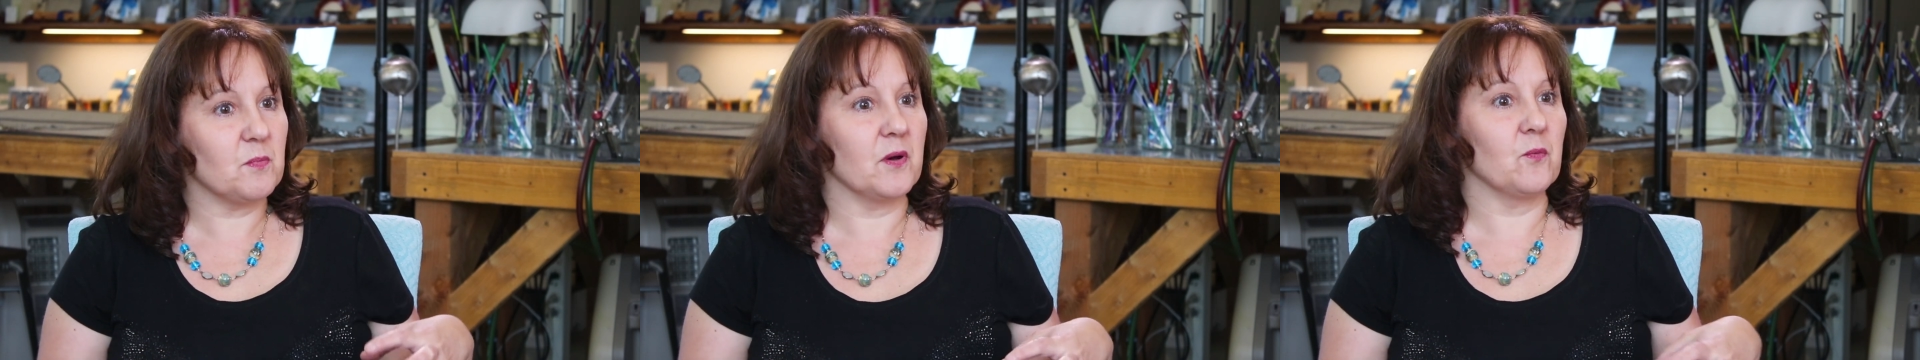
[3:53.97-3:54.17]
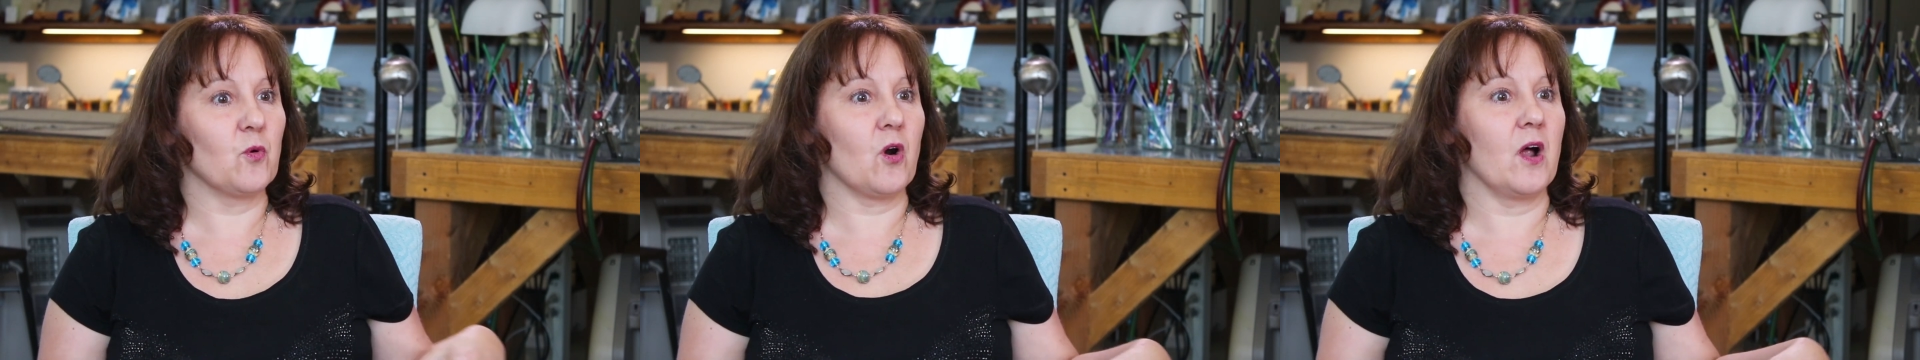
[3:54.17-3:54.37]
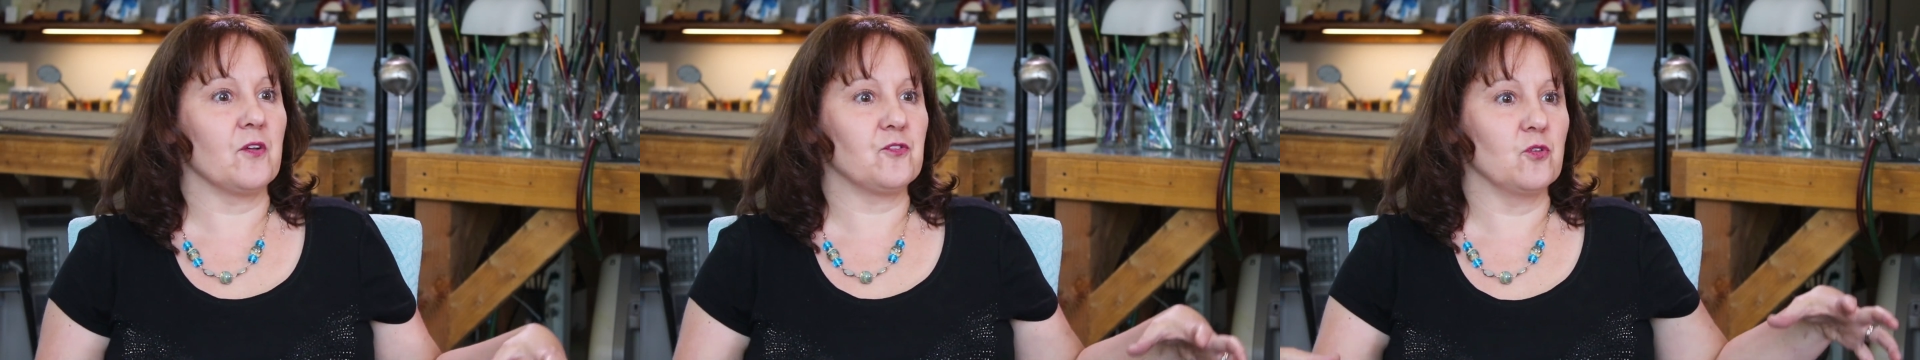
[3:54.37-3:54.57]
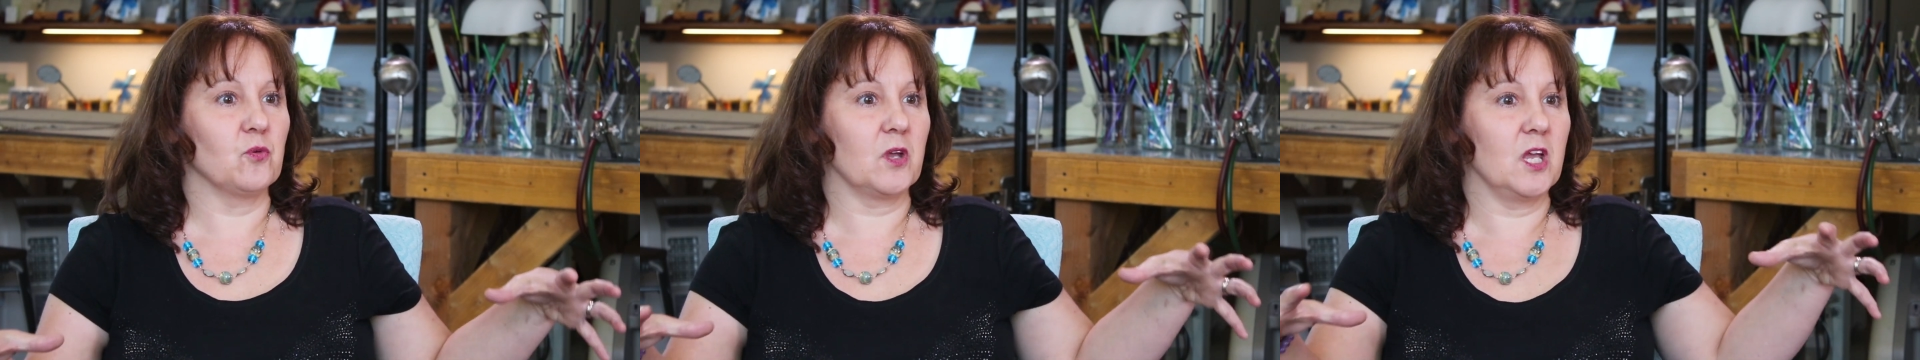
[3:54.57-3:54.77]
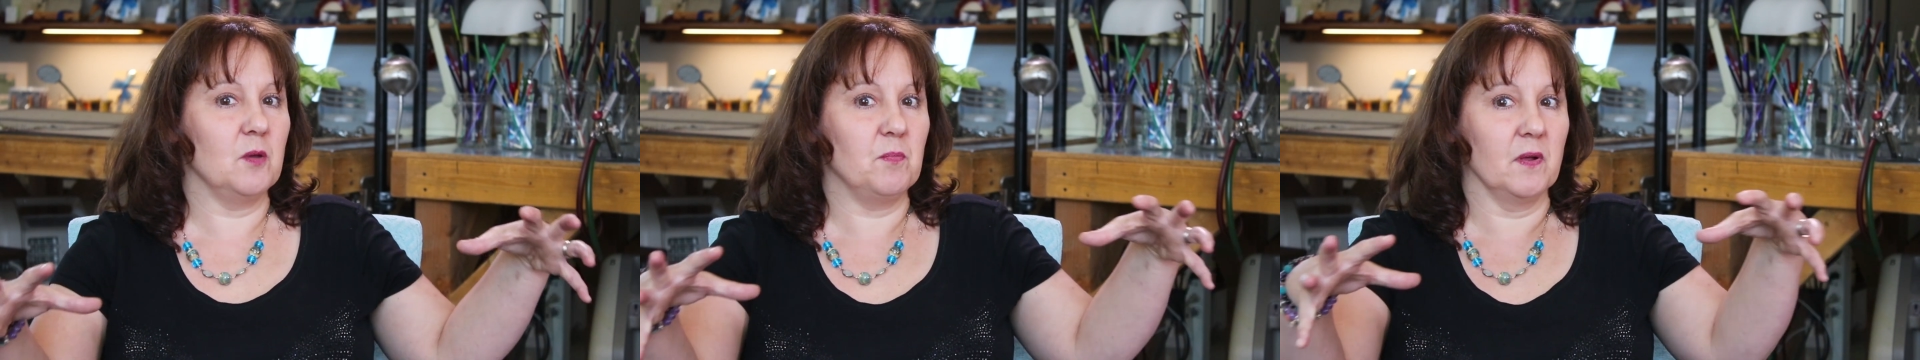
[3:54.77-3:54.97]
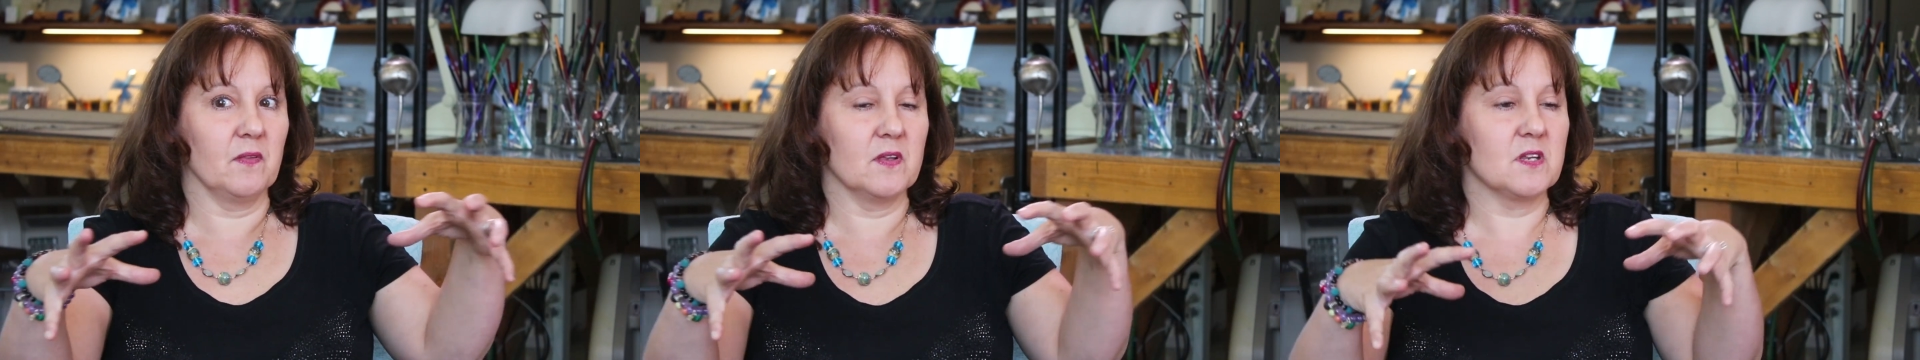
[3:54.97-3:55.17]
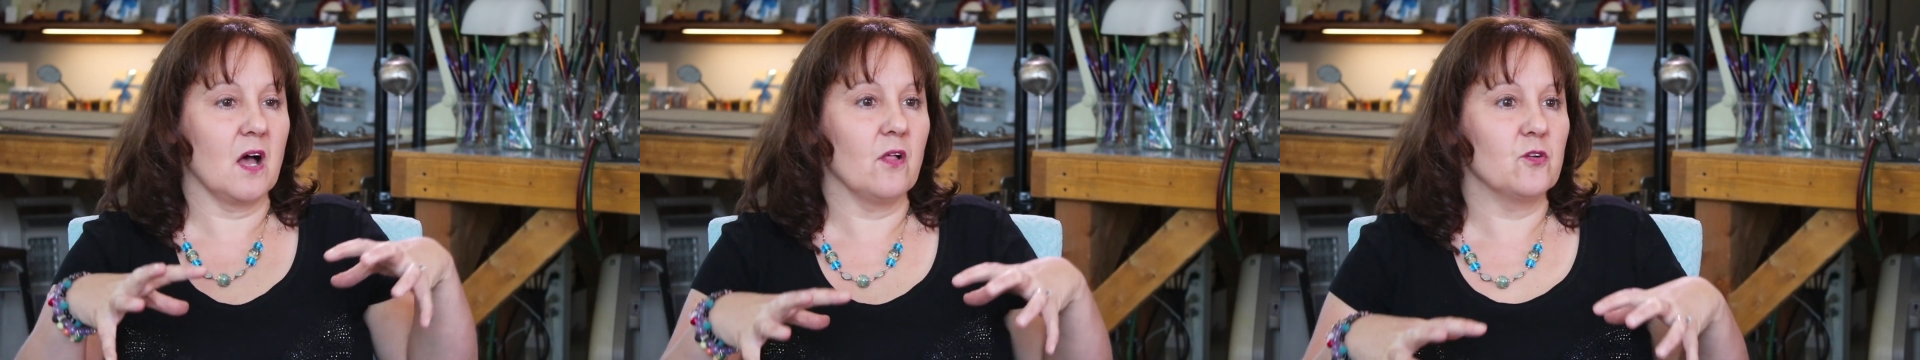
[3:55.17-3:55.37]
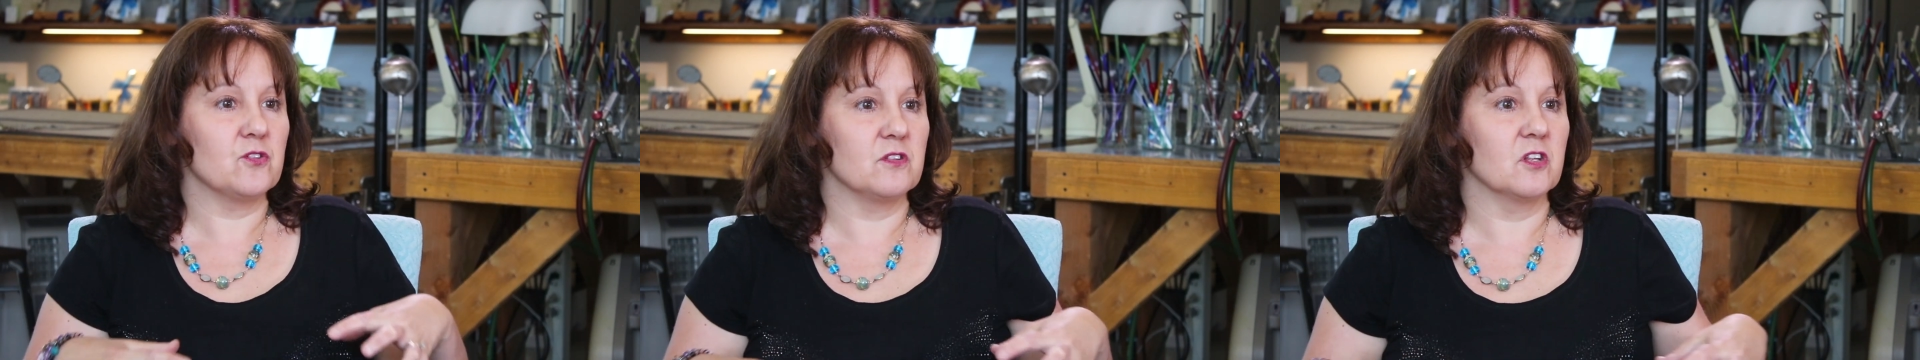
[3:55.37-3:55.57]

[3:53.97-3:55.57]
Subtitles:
but we're also keeping the dollars